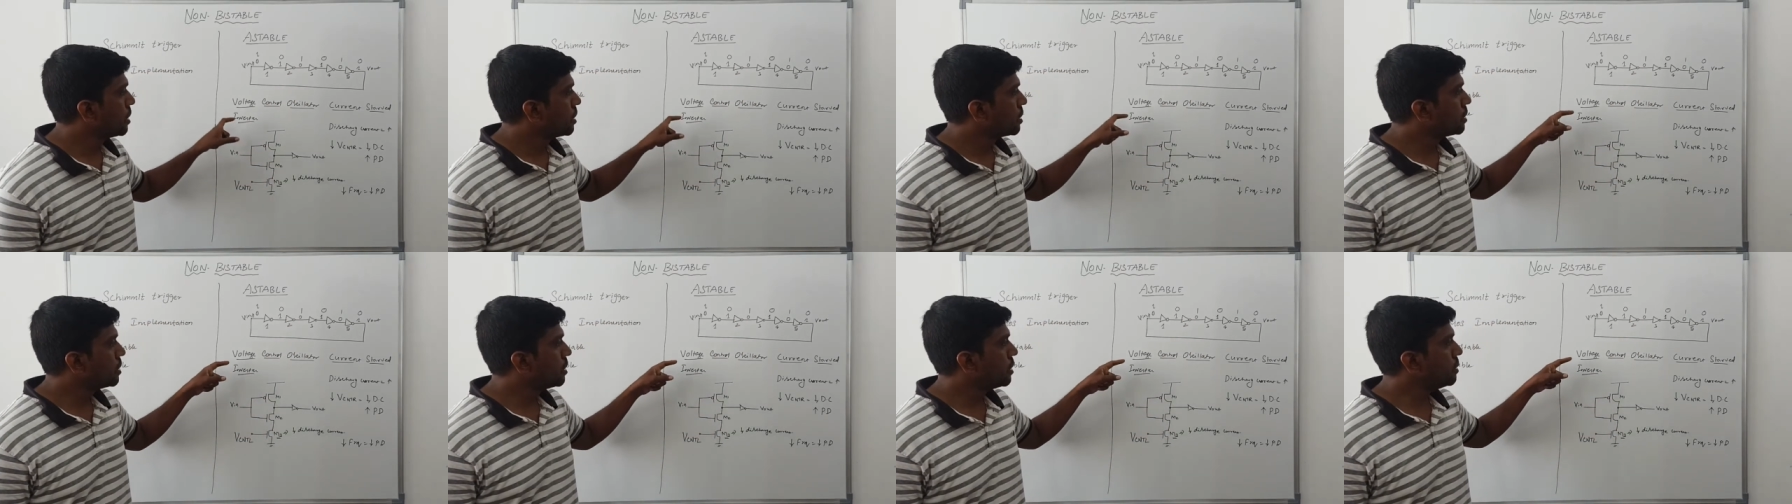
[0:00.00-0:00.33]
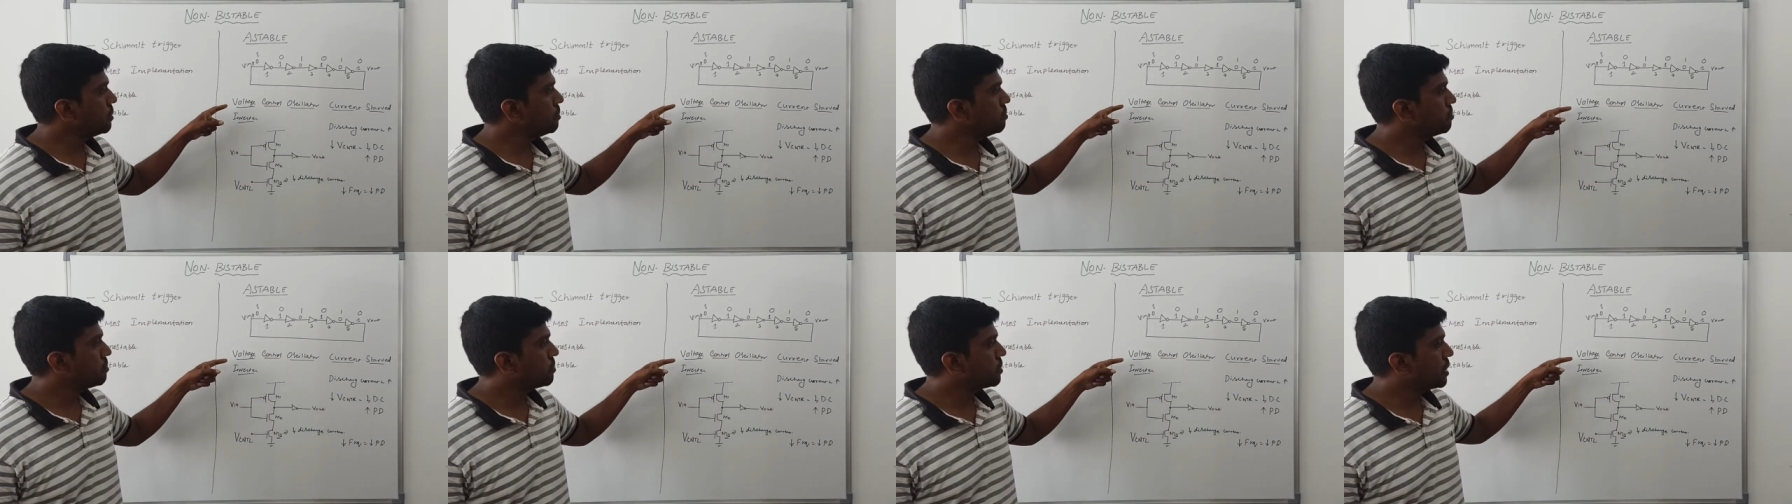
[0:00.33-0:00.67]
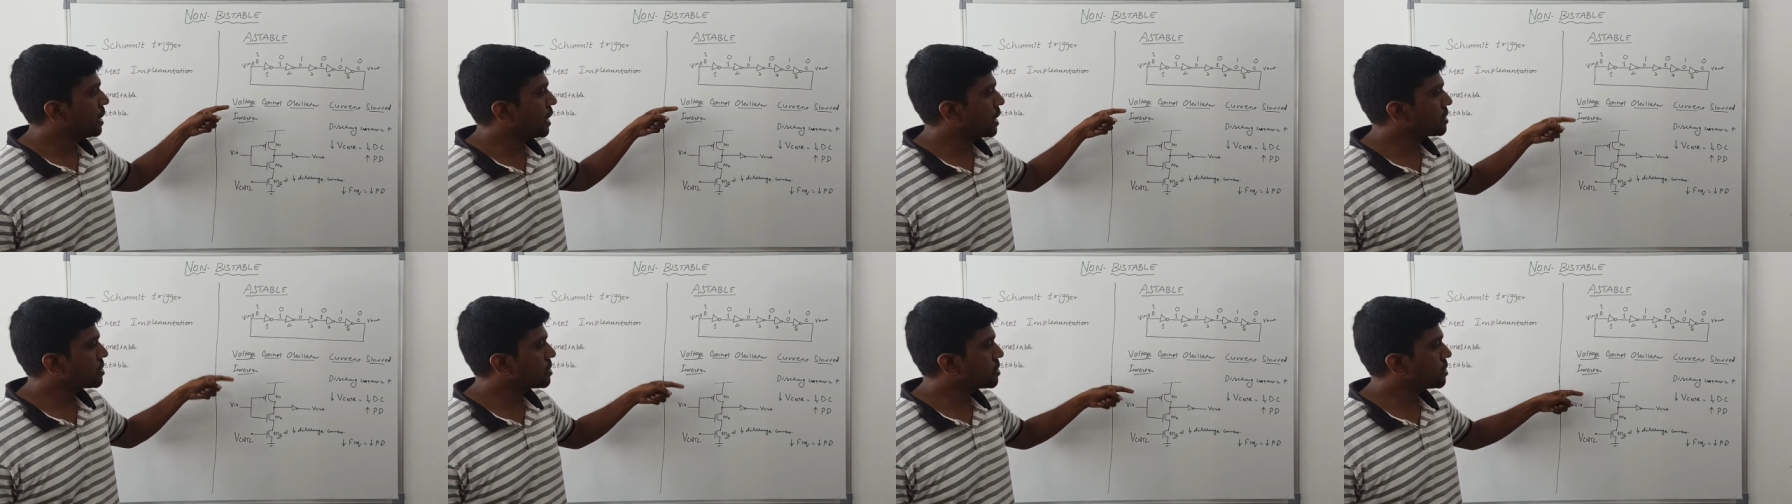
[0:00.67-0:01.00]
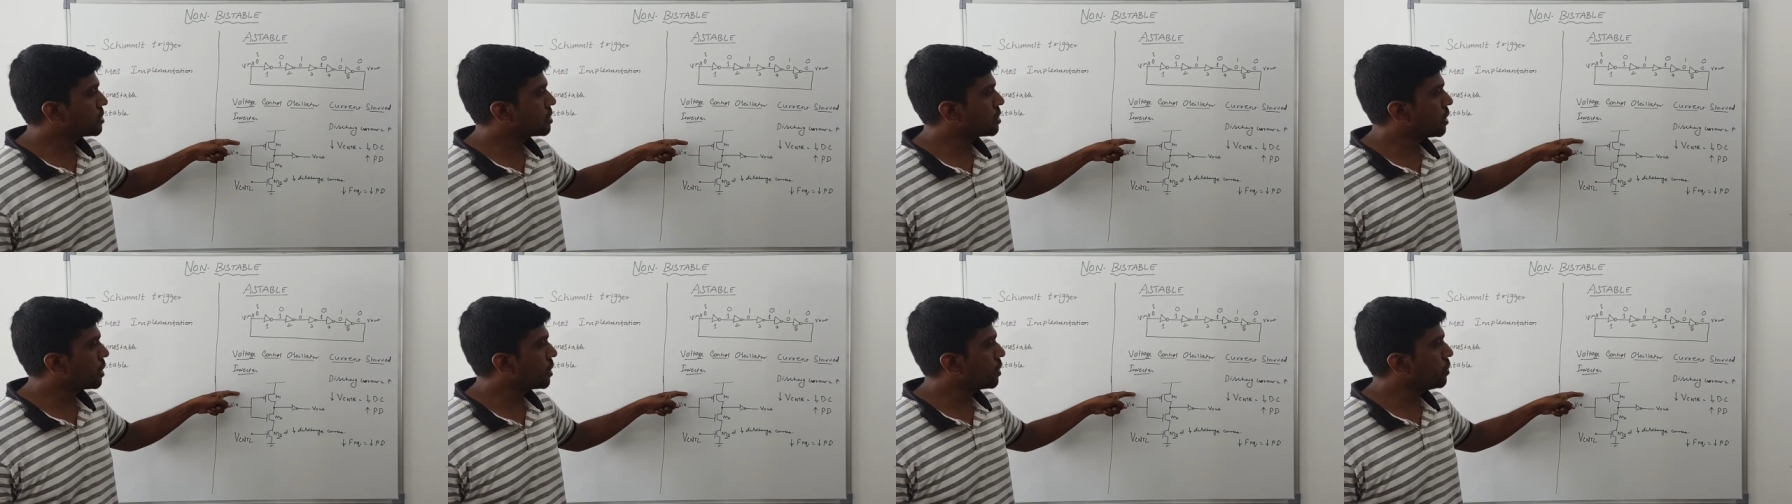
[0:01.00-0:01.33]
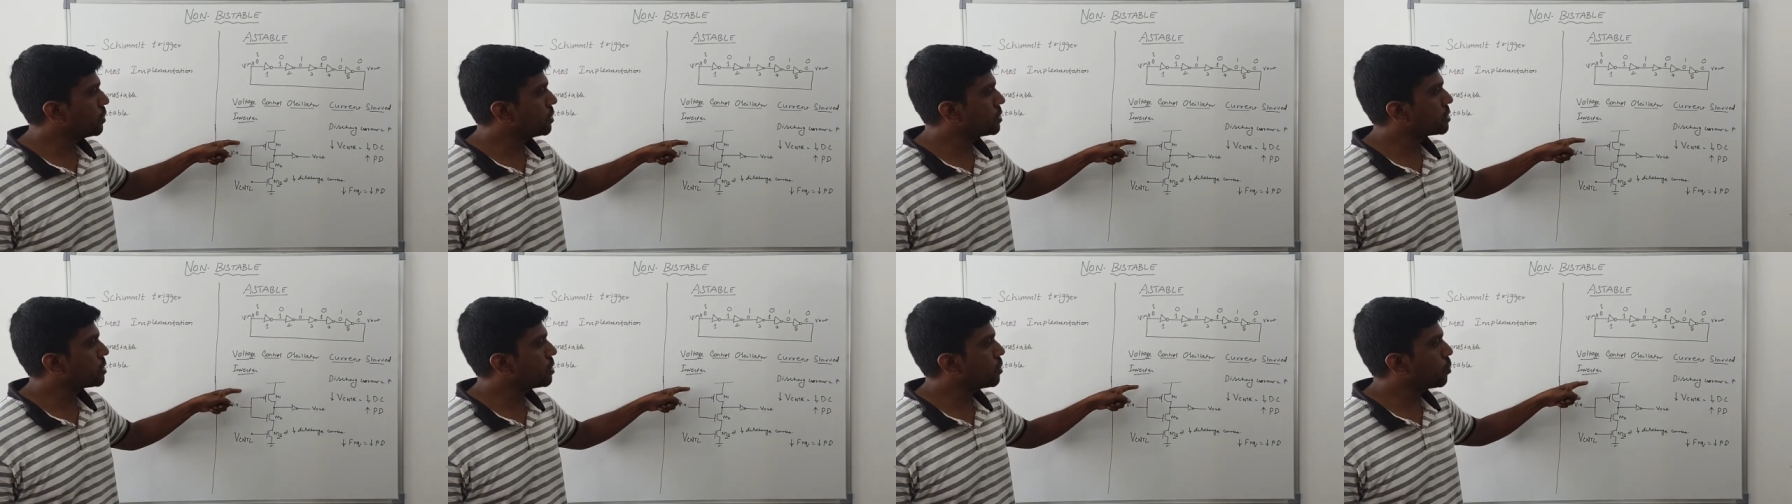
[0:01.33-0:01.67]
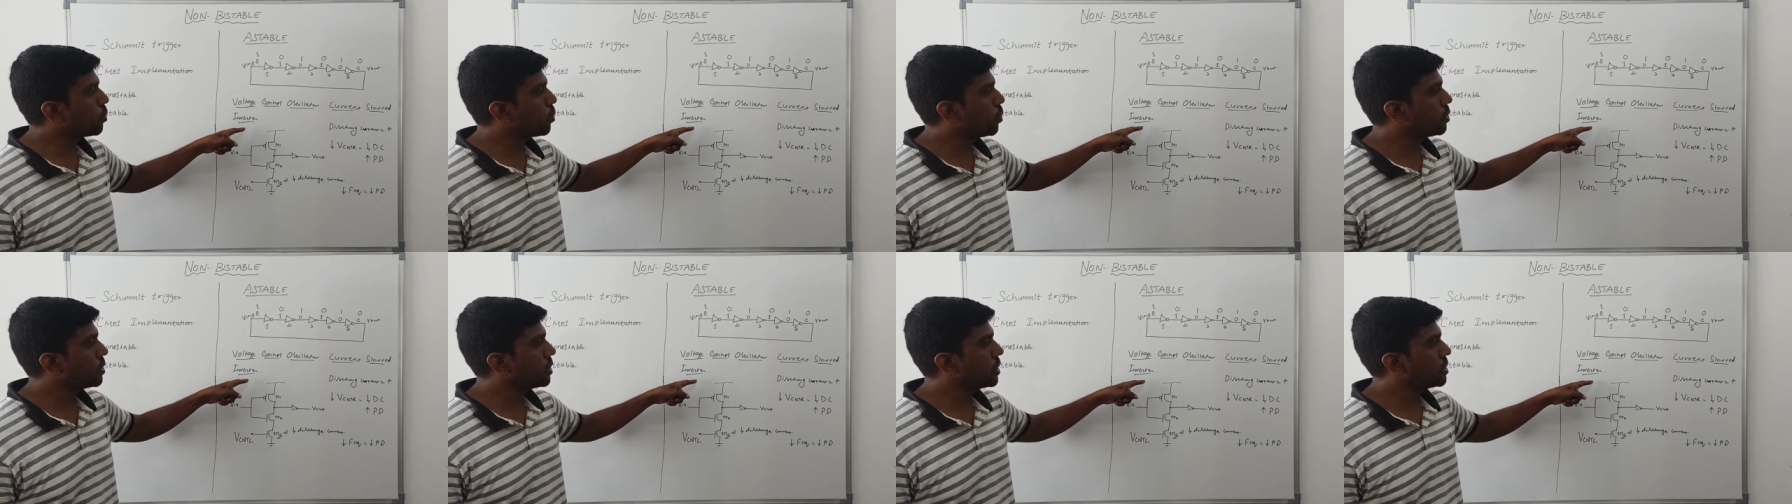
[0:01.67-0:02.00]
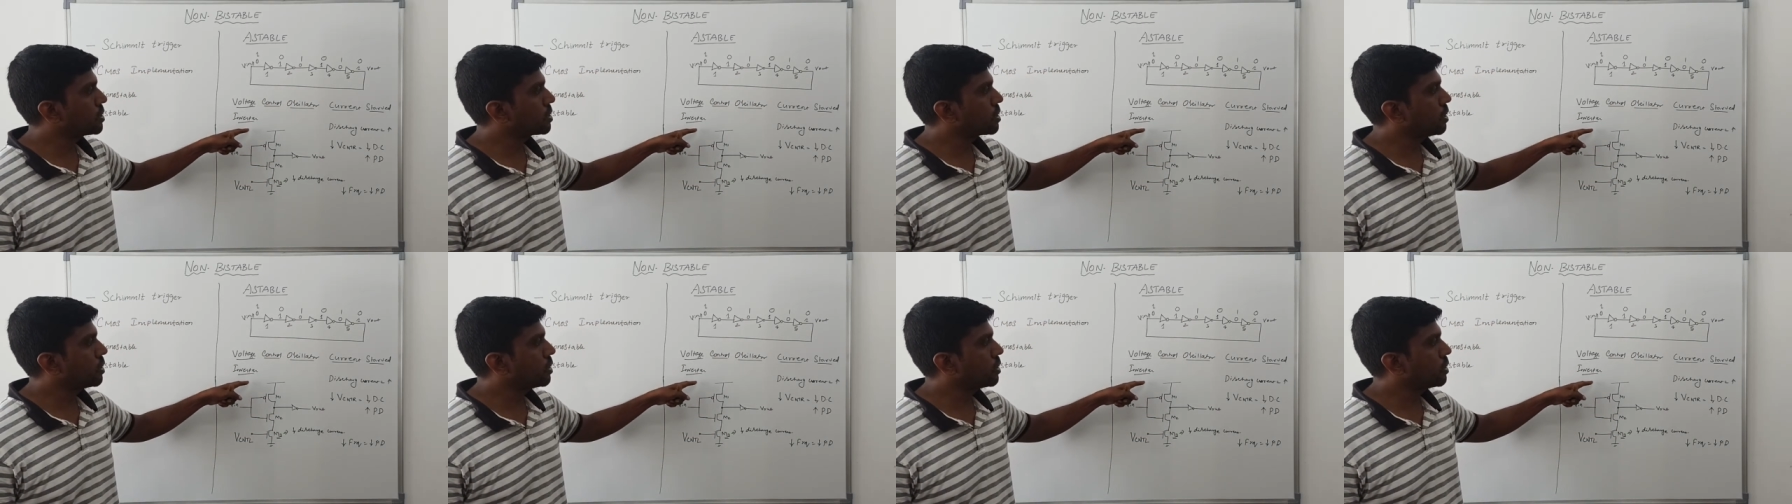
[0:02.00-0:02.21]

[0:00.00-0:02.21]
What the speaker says: Then next circuit is the voltage